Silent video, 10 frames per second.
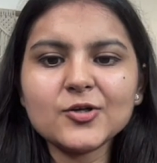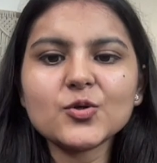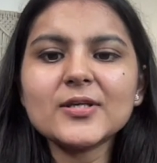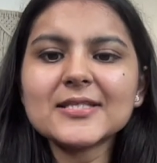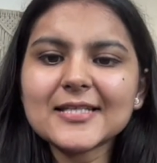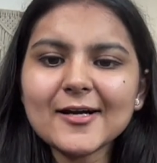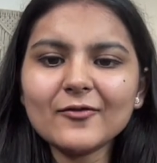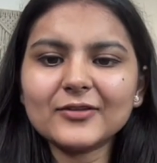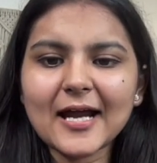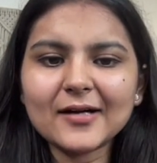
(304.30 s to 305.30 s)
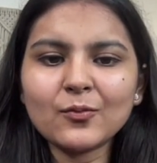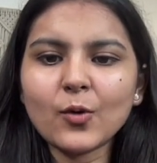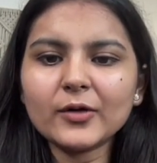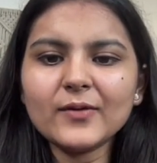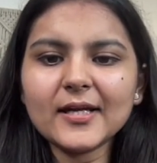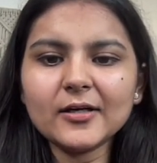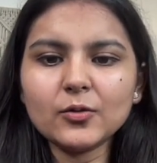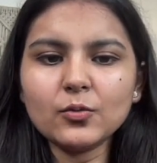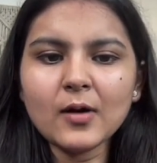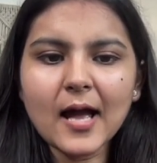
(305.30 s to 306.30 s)
So instead of that, what we
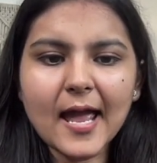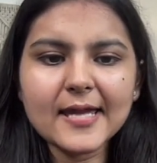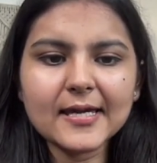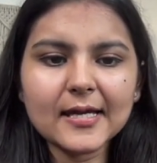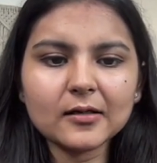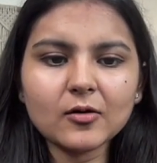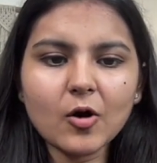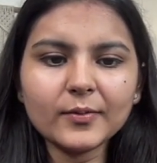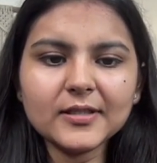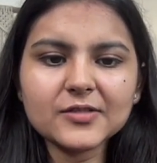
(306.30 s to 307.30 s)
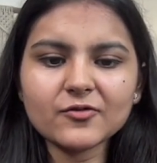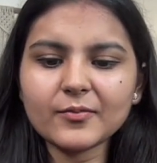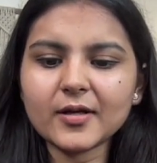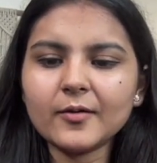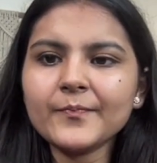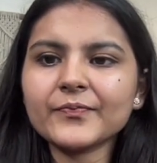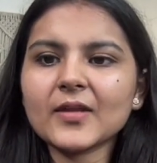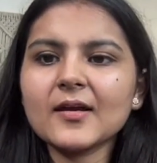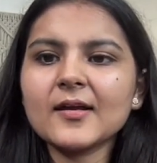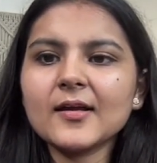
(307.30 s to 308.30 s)
can do, I can copy this from here,
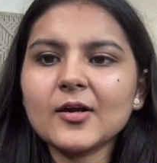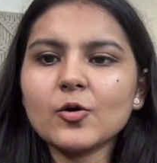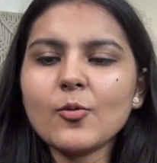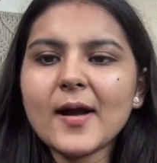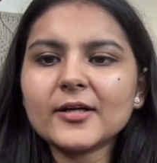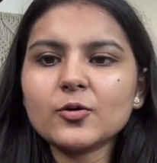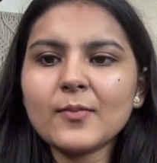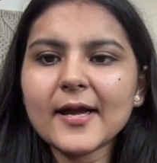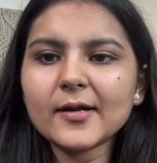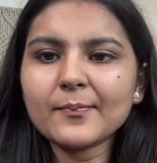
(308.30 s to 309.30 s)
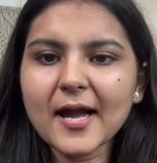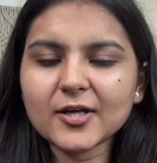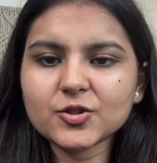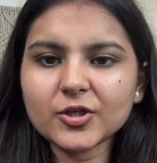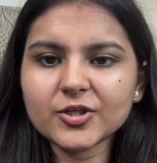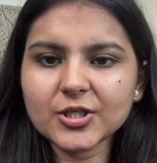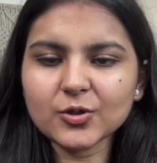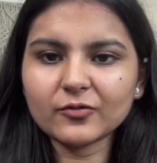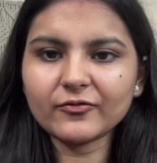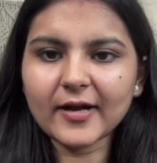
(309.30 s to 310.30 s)
go back to my
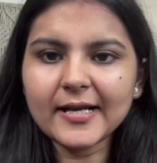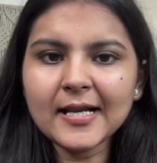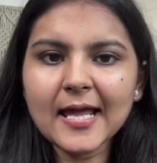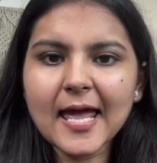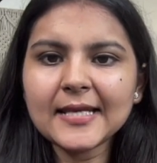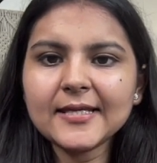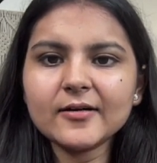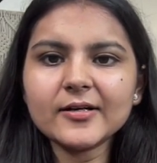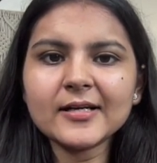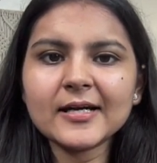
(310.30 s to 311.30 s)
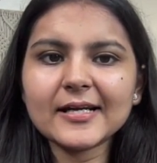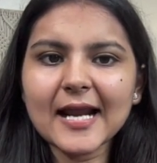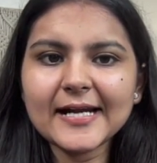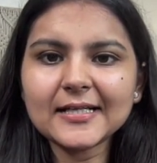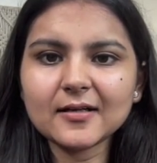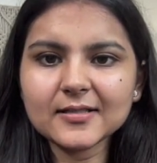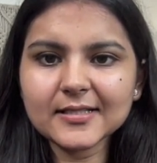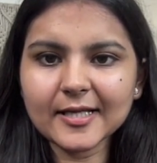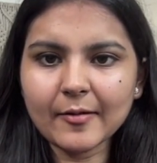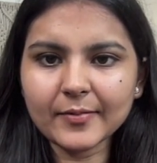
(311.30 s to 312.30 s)
package.json file, and here write a
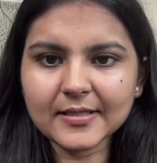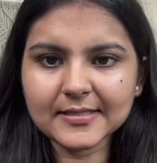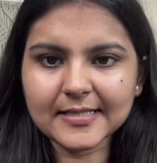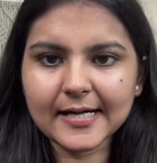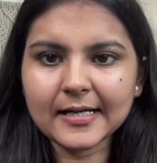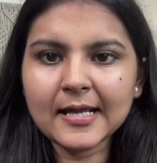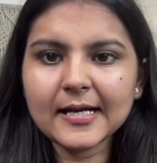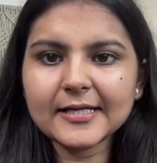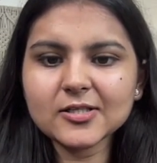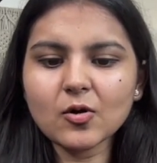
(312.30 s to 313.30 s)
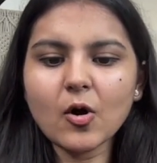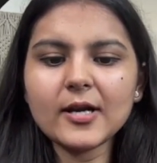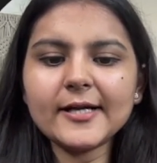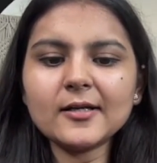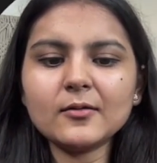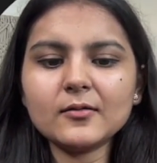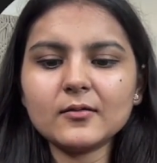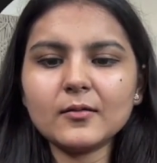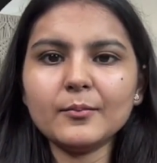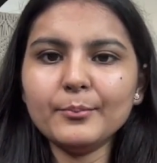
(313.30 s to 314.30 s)
script instead. Let's call it
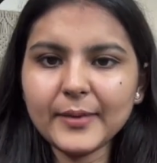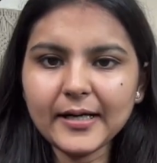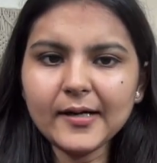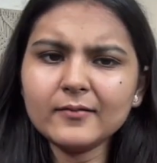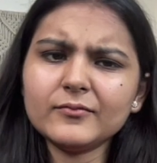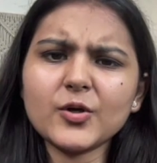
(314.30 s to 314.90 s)
build.